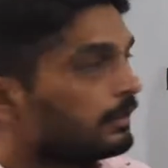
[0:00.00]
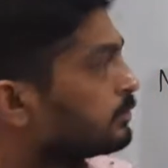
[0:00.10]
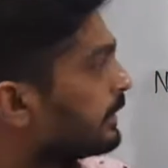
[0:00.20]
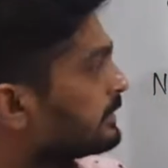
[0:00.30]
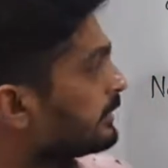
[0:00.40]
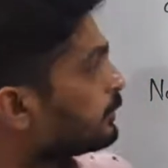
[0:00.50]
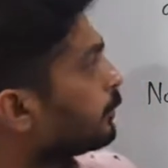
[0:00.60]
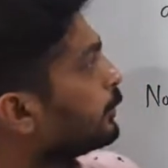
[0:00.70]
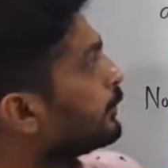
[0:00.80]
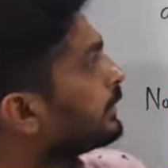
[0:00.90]
So as I
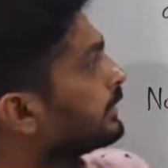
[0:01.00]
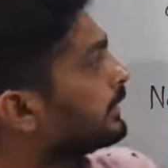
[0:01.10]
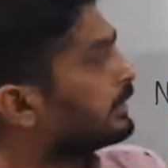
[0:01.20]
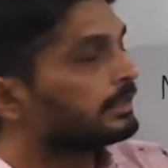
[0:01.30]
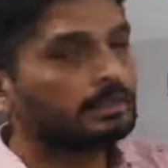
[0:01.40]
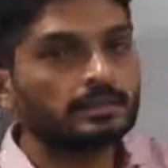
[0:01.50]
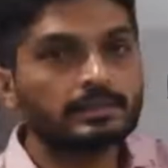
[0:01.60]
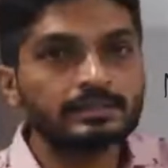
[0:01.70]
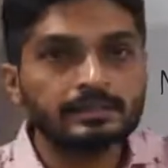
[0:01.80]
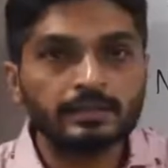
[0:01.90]
told you earlier, in a
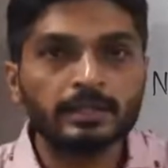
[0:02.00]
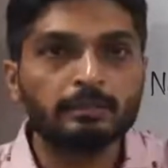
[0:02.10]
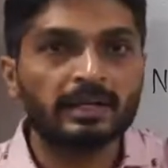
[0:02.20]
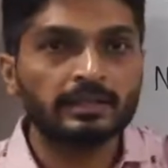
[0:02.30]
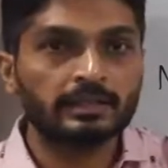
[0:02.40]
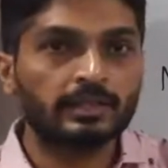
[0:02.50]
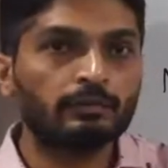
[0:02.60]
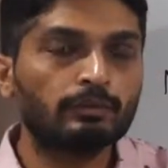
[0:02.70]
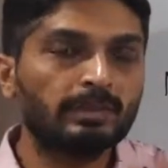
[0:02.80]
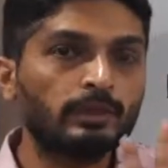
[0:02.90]
discrete metric,
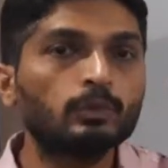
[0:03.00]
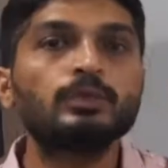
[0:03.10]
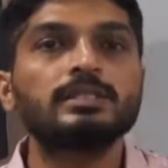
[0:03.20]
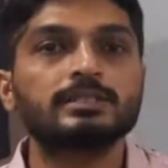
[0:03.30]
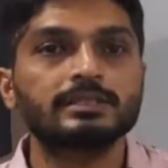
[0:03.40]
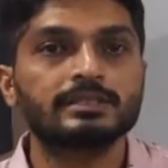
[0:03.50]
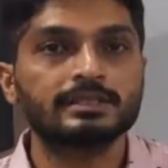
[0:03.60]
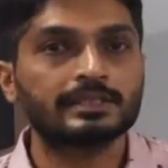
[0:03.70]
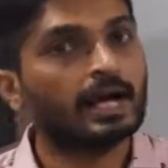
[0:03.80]
there will be two distances,